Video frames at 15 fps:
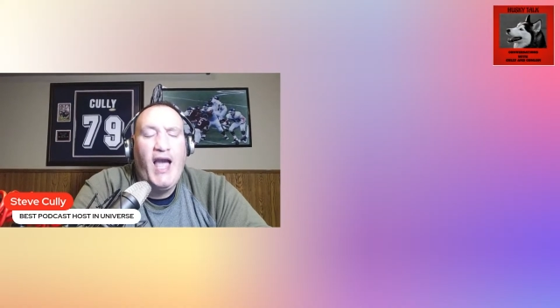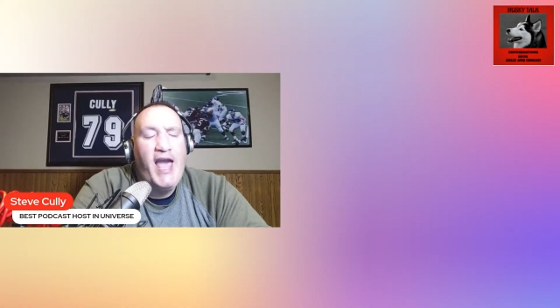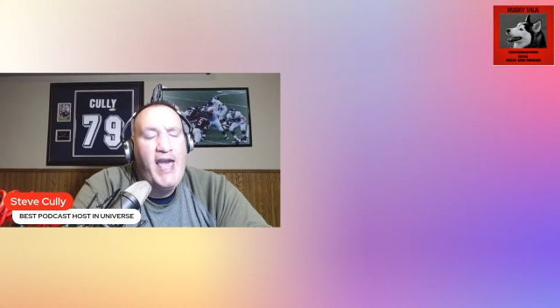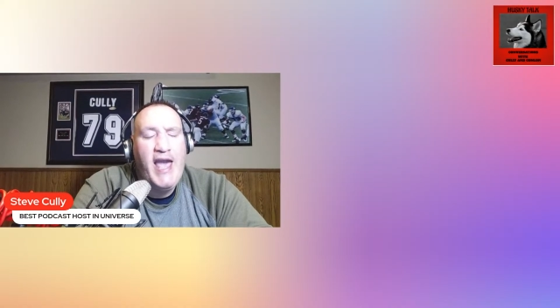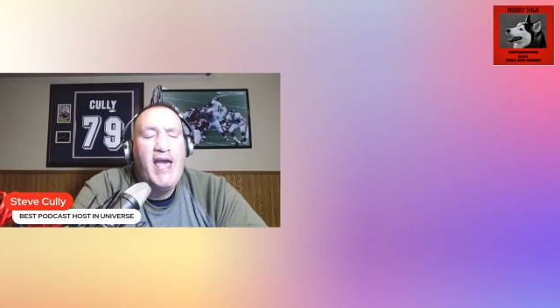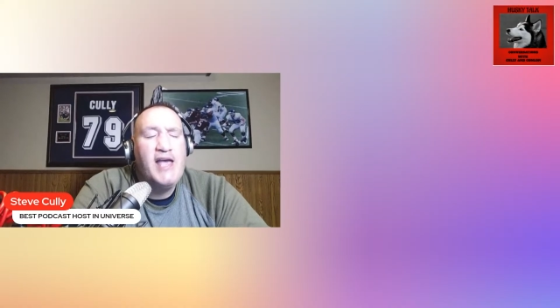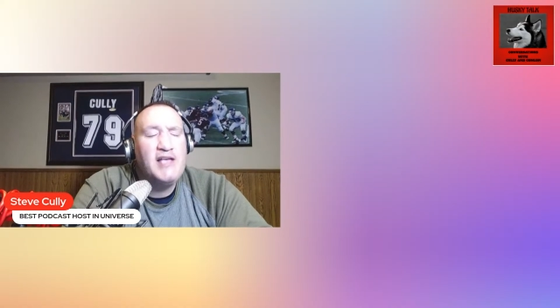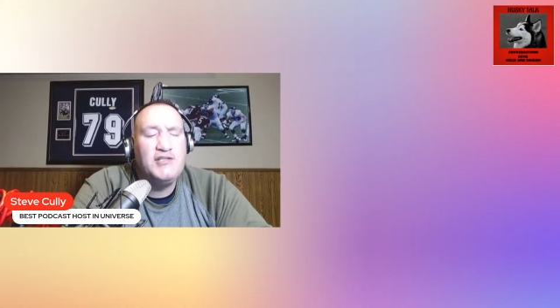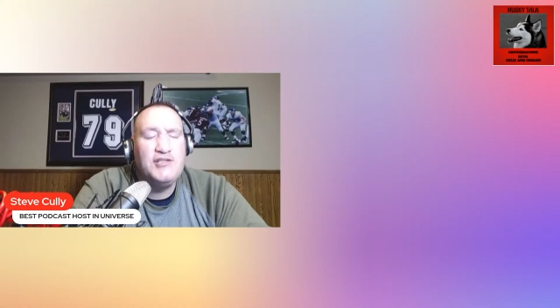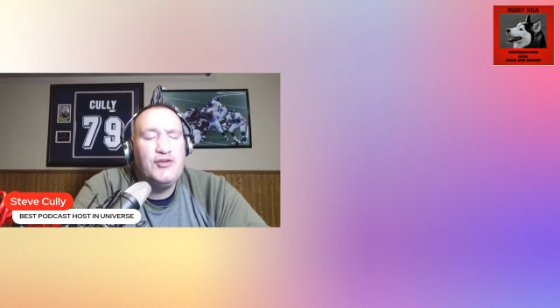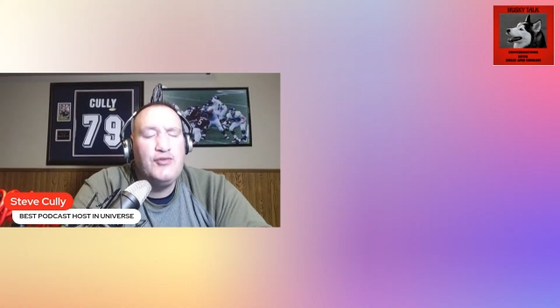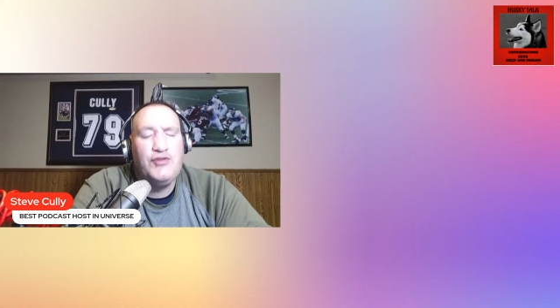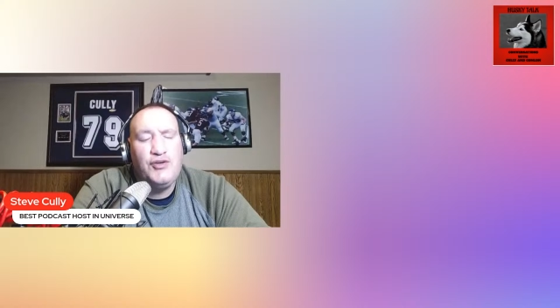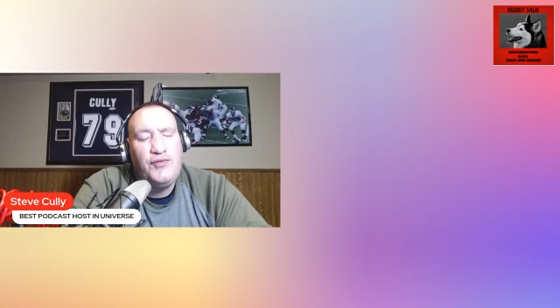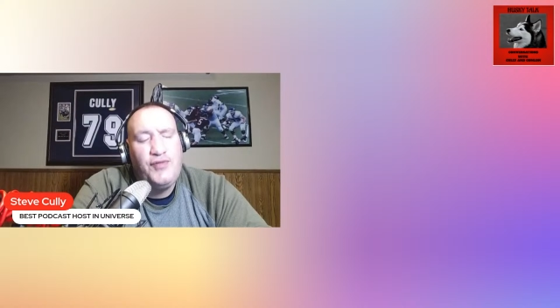I asked
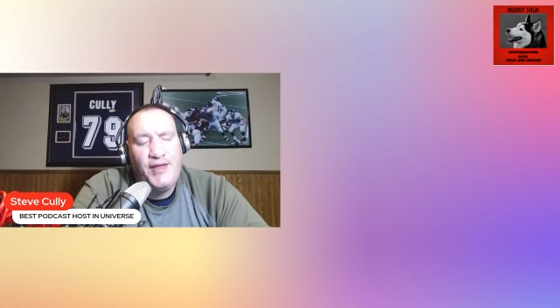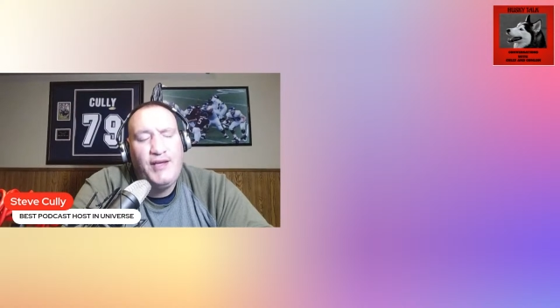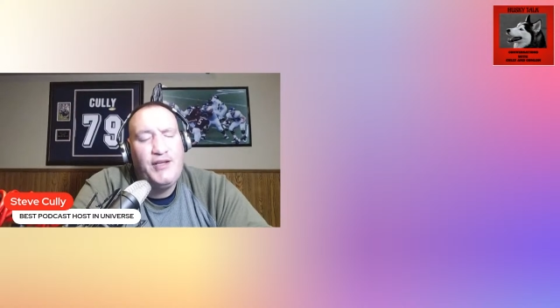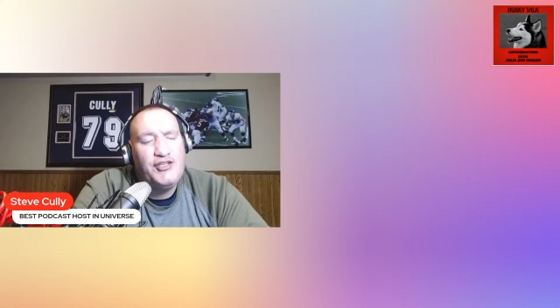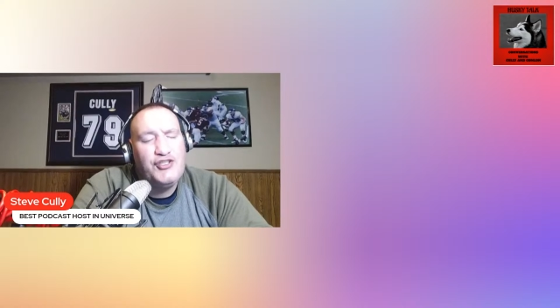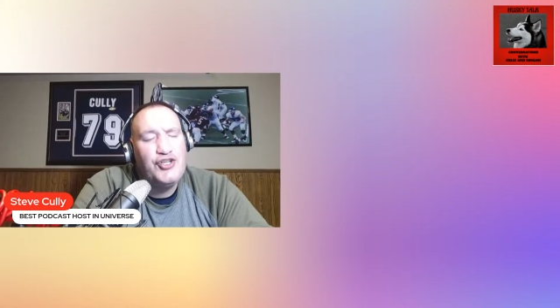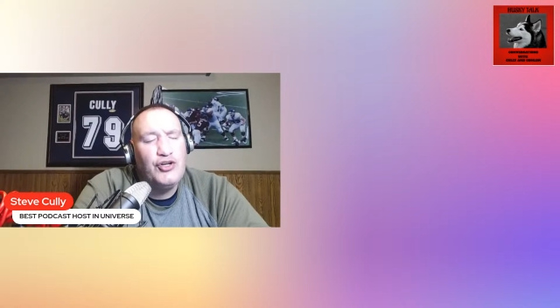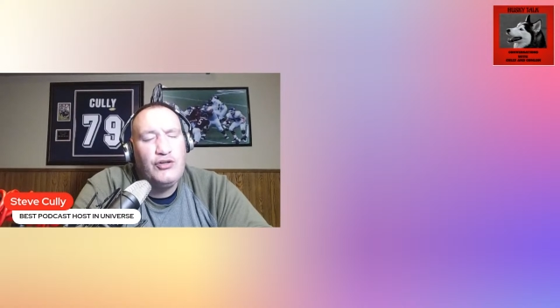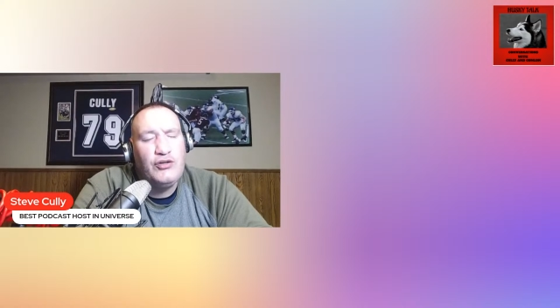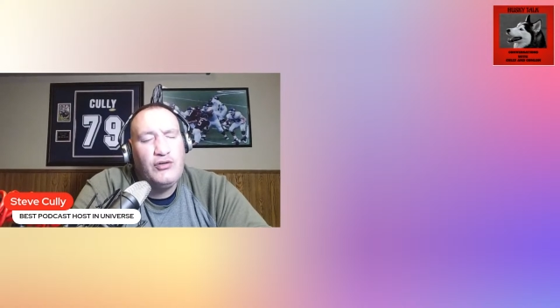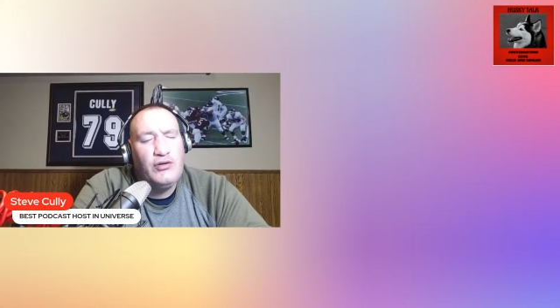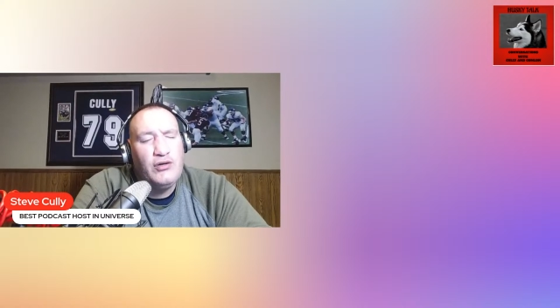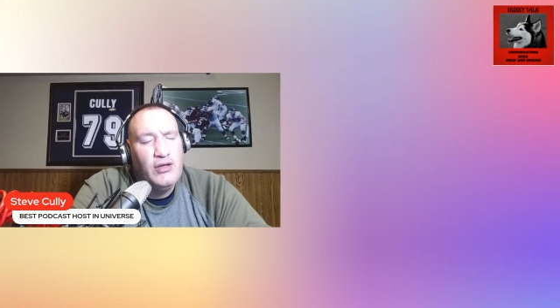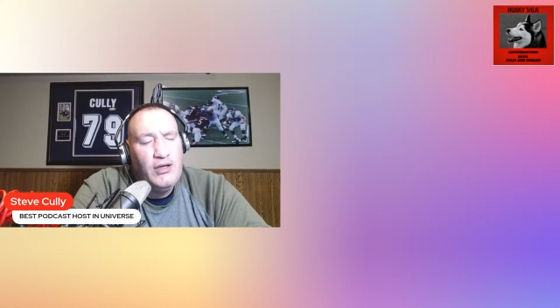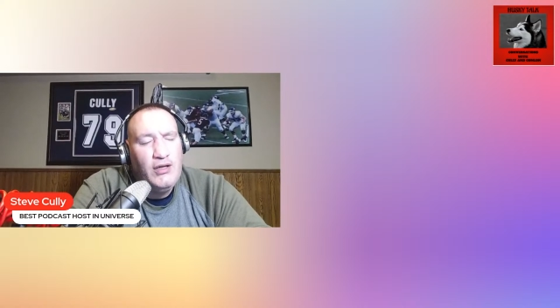you, do you think
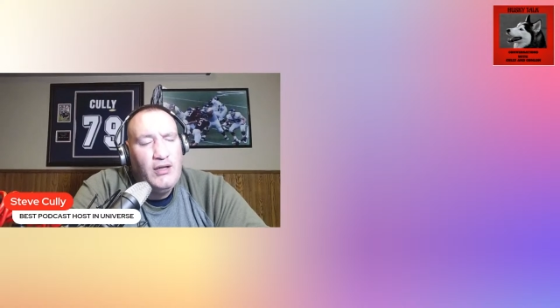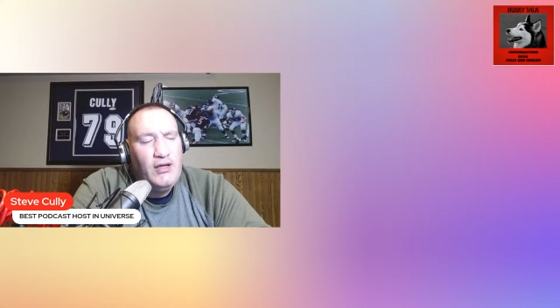she'll,